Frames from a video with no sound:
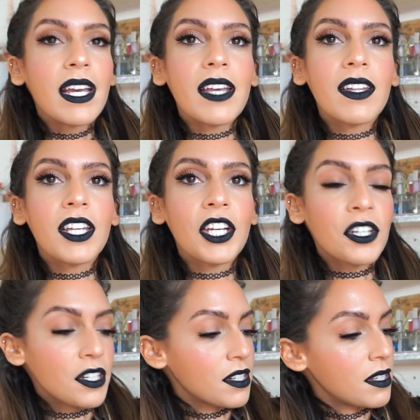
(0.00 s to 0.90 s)
And then
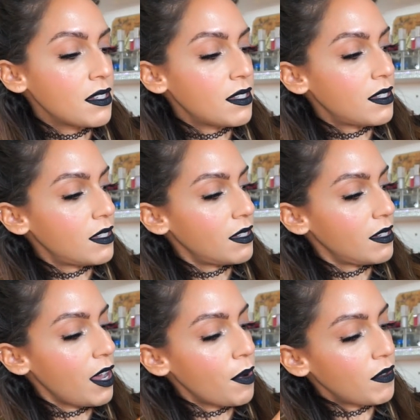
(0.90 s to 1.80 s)
here is
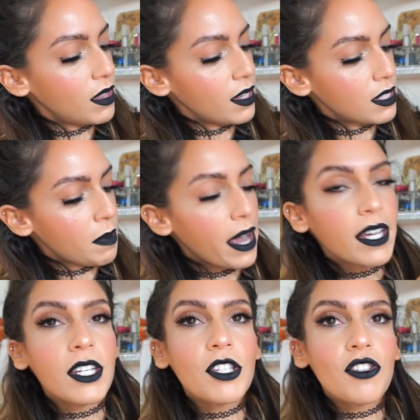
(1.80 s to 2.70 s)
how everything is
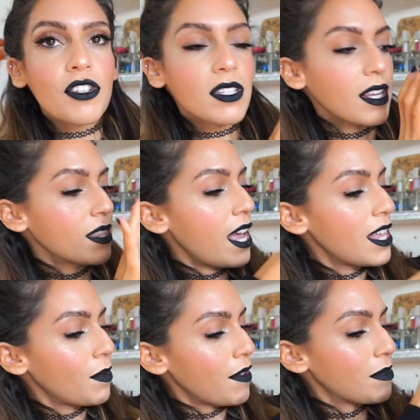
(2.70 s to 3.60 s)
packaged, just like
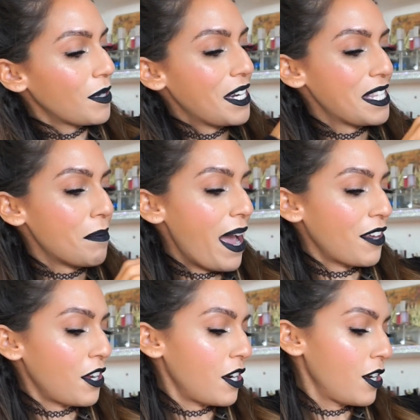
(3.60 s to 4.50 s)
that. And we have some goodies in the
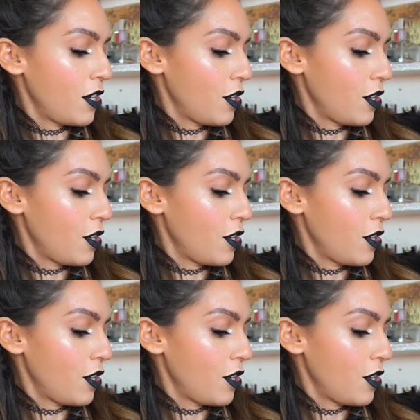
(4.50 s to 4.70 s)
back there.